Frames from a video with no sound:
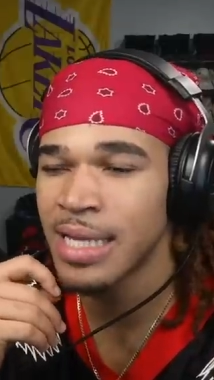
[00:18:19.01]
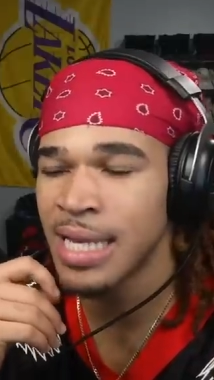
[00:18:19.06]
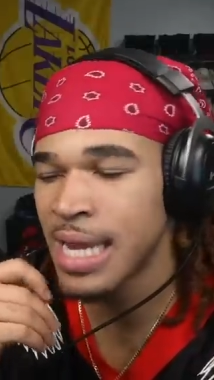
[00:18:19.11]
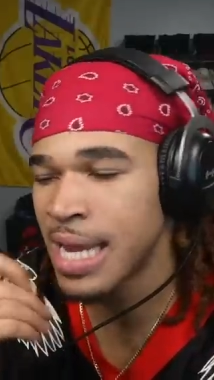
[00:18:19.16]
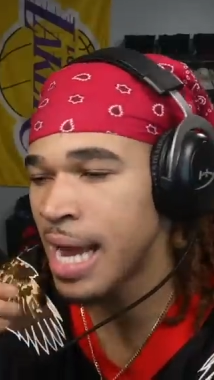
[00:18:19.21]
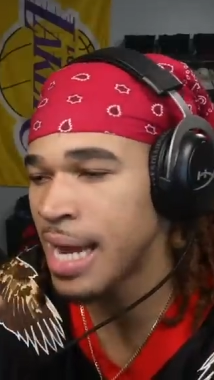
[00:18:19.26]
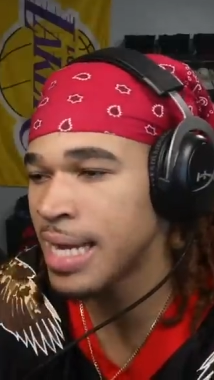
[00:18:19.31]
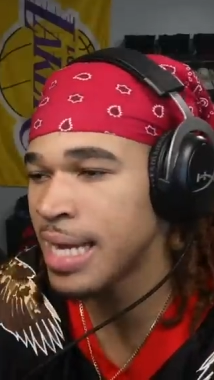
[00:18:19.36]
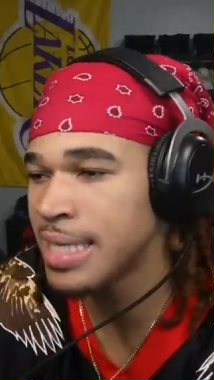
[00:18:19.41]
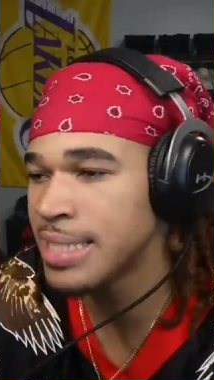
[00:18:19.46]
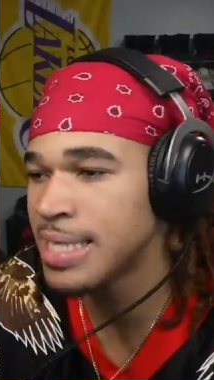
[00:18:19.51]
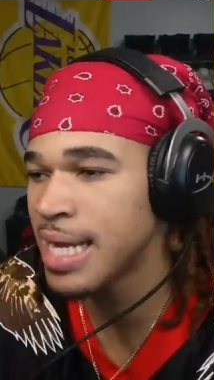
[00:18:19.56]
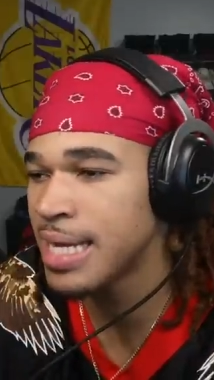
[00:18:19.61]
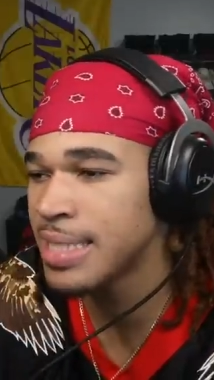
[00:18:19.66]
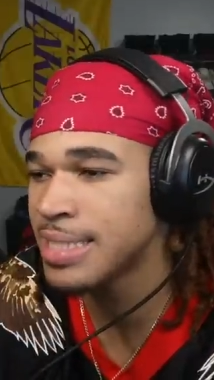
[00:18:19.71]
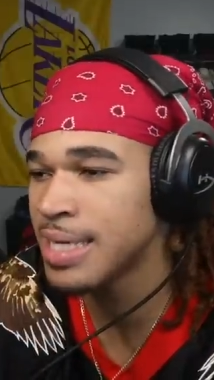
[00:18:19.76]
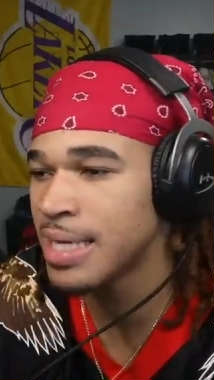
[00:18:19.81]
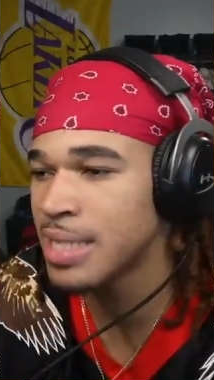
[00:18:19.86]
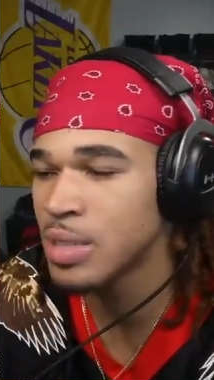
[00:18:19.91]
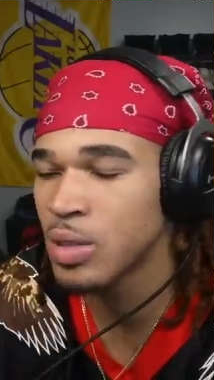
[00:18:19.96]
I guess that's
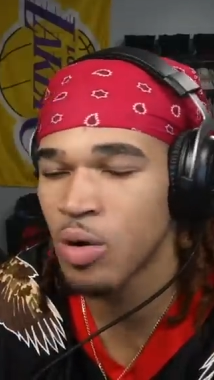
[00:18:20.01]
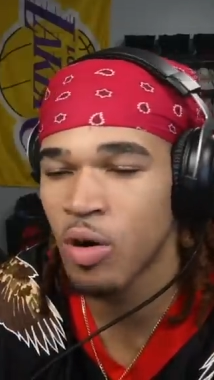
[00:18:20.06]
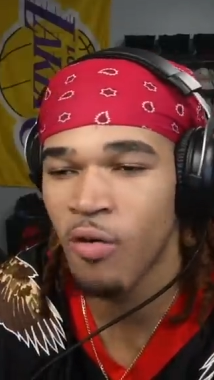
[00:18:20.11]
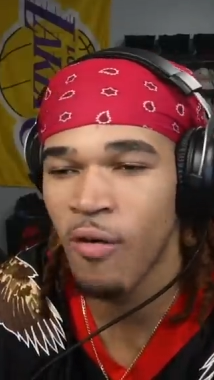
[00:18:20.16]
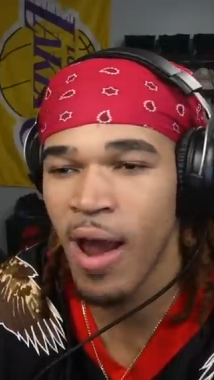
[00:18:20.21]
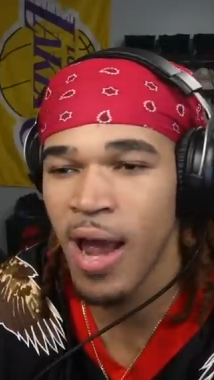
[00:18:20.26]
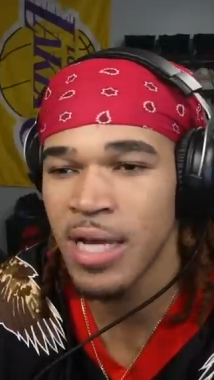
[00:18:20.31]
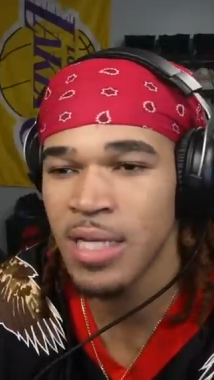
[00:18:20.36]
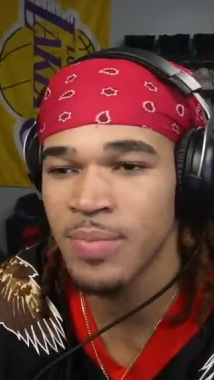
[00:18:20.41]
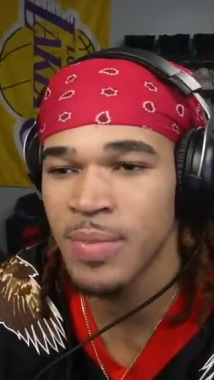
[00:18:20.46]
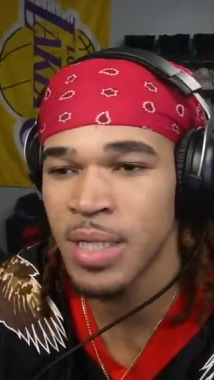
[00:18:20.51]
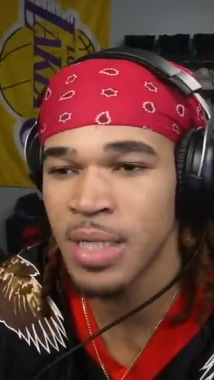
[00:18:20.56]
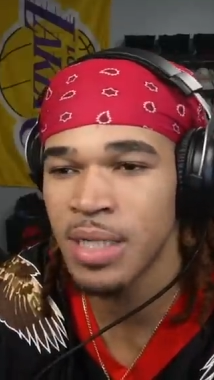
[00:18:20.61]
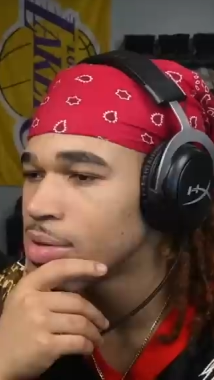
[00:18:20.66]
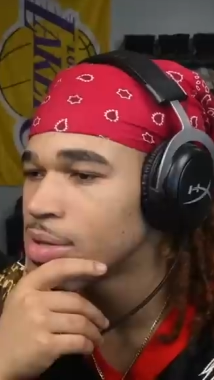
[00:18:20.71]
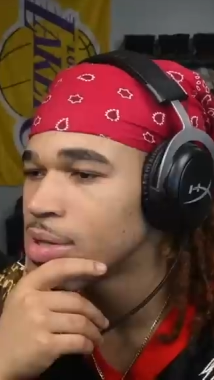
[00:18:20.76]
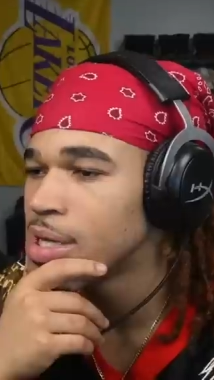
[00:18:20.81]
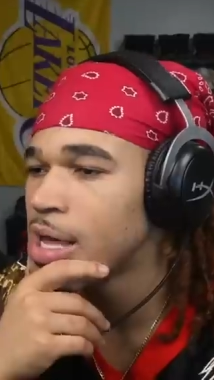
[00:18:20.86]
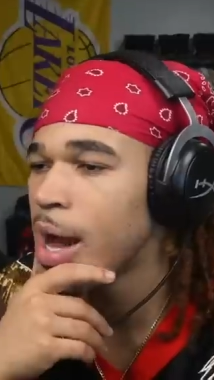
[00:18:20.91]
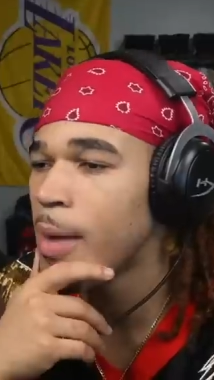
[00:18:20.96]
sexual harassment.
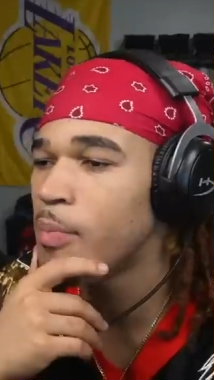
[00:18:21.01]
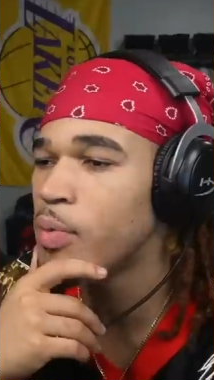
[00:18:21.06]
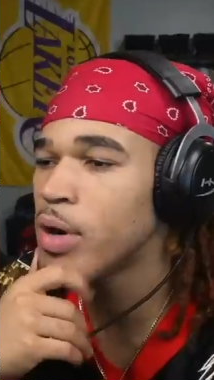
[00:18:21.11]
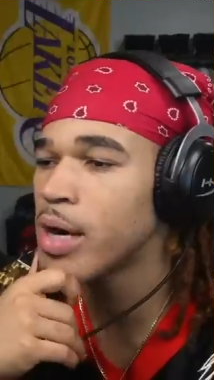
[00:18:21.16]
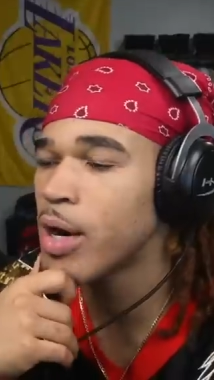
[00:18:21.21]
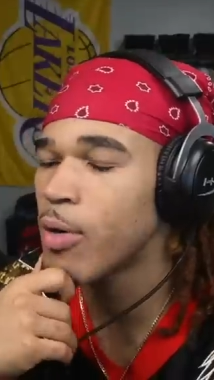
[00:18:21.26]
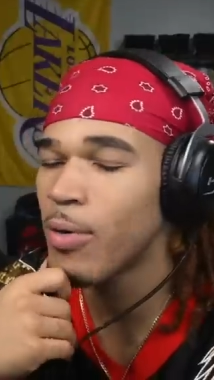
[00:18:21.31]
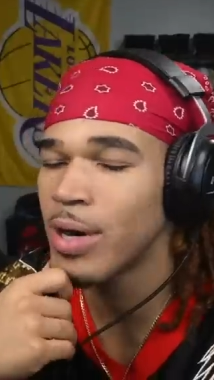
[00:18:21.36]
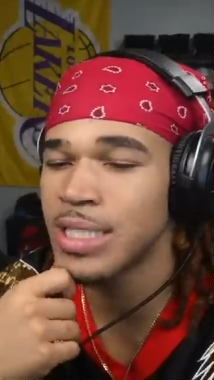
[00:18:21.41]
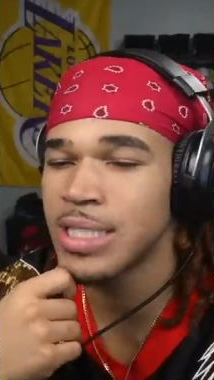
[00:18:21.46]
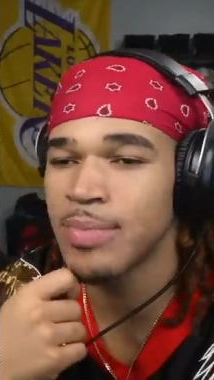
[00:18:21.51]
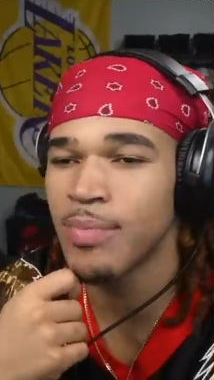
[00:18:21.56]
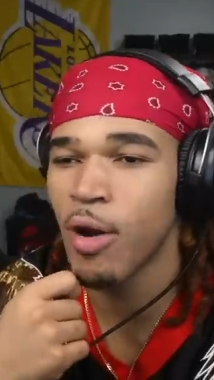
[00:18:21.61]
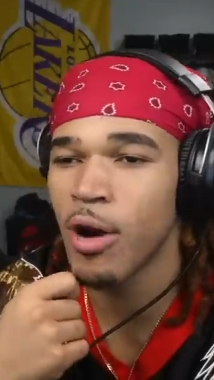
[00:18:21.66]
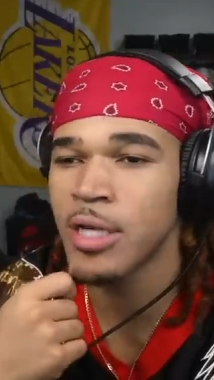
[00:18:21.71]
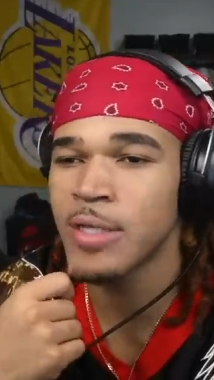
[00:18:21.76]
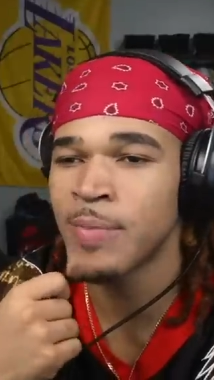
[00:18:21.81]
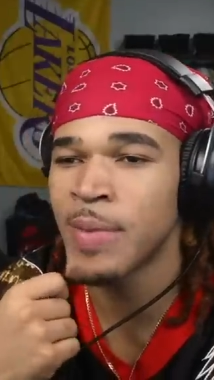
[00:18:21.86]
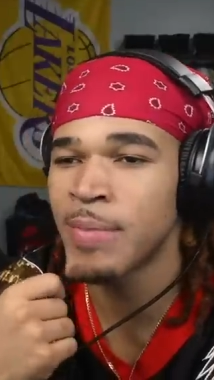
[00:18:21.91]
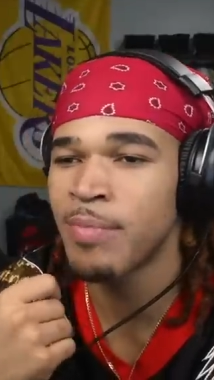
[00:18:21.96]
Y'all putting question marks,
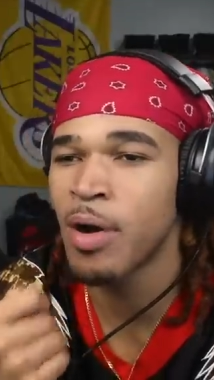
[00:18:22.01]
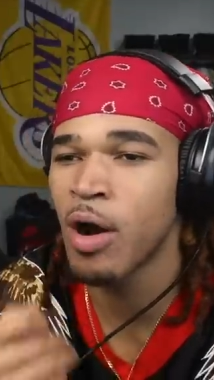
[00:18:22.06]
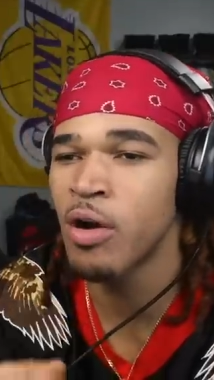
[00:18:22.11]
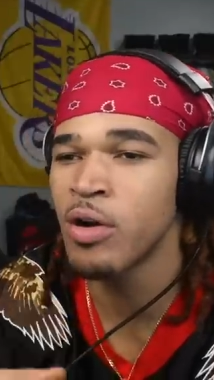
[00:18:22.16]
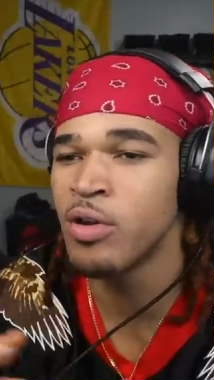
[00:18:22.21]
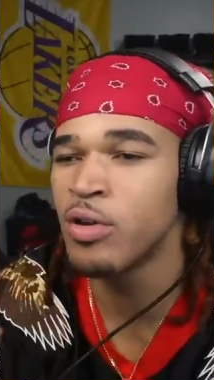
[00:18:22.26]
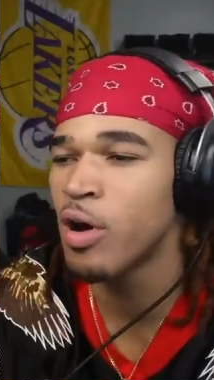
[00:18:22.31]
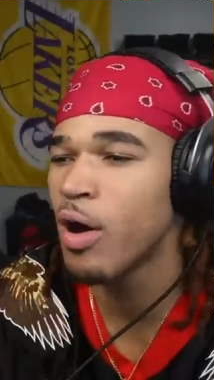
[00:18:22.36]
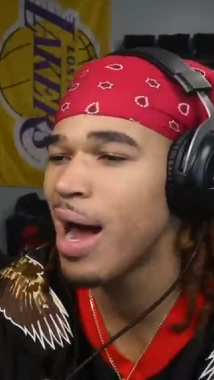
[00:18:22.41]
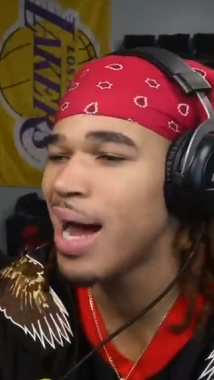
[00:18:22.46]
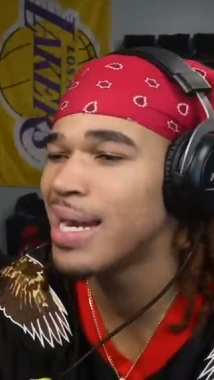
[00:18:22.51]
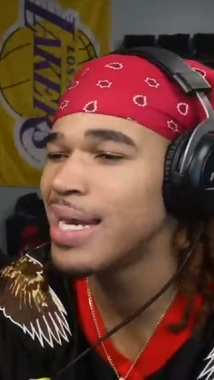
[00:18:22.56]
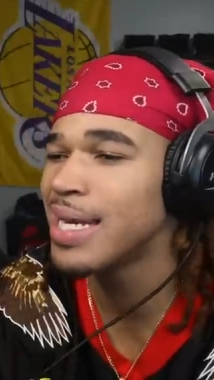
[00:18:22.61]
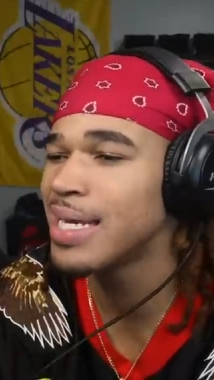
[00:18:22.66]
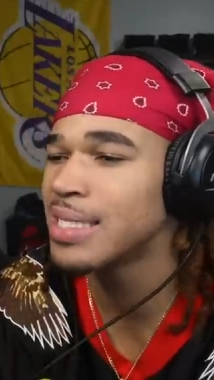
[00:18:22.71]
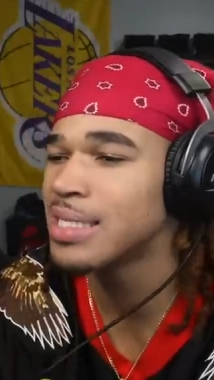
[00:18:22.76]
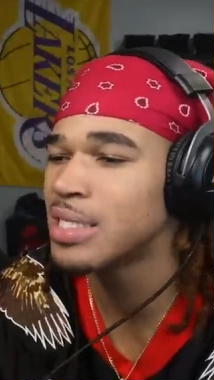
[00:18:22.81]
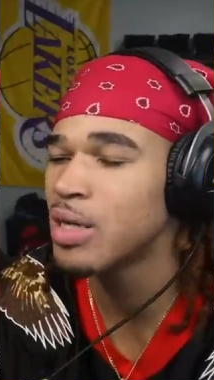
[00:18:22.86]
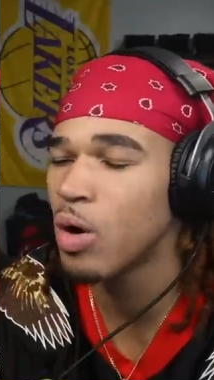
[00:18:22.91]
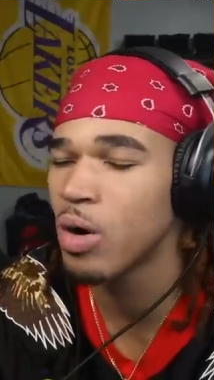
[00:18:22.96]
but bro, you know how
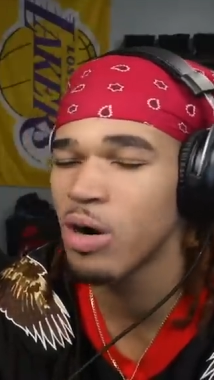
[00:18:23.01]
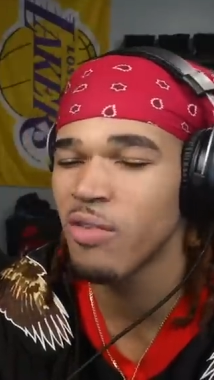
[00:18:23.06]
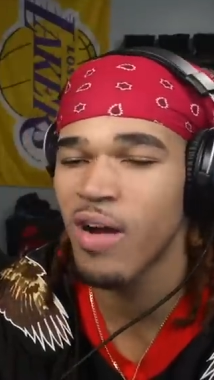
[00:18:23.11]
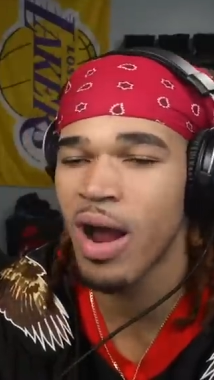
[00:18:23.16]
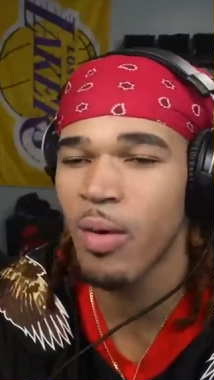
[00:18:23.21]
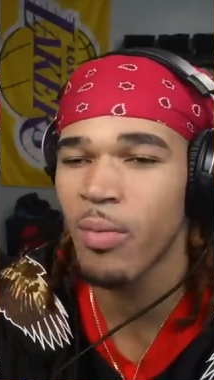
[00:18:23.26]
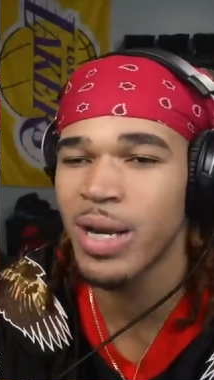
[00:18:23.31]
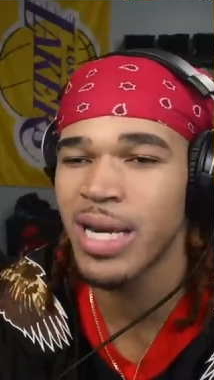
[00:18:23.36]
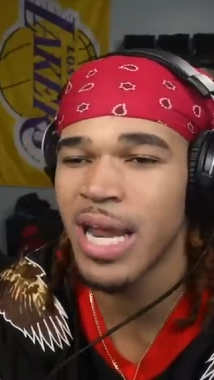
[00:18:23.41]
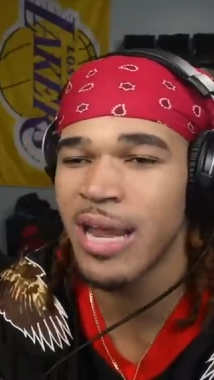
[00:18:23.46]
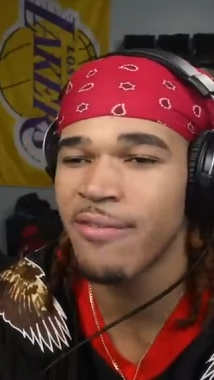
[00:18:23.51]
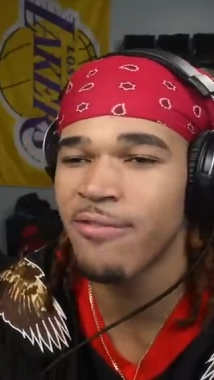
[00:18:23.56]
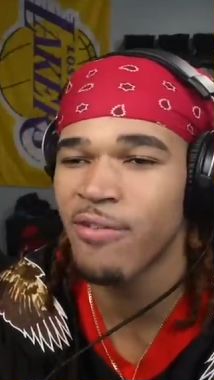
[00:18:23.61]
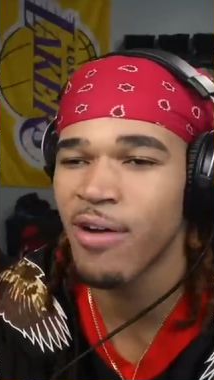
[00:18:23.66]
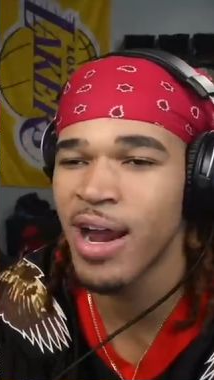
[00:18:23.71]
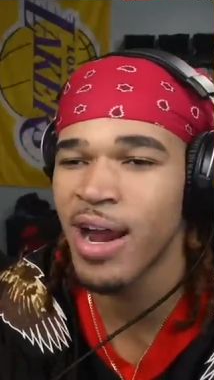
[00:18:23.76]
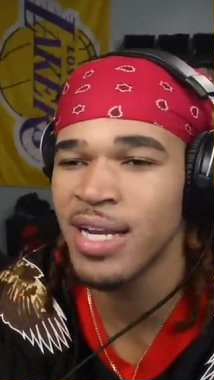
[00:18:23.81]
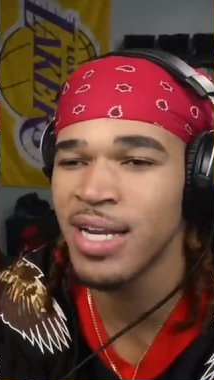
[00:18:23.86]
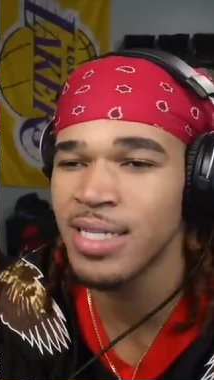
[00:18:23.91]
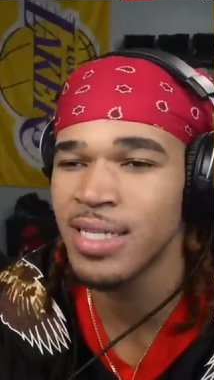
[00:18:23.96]
joke around with their
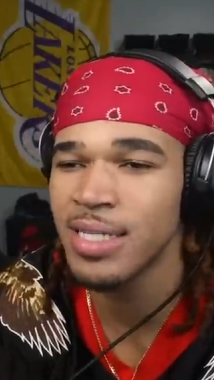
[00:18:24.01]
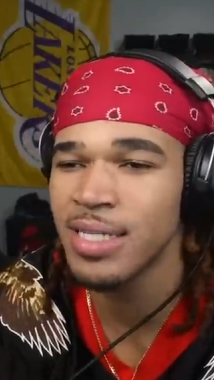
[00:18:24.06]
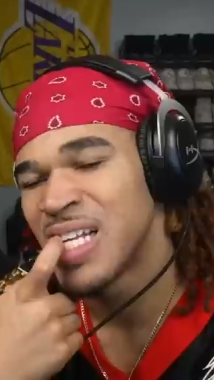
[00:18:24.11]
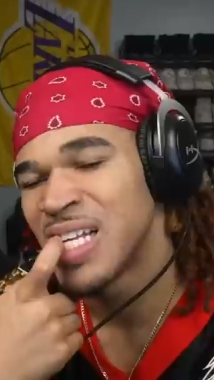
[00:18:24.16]
friends.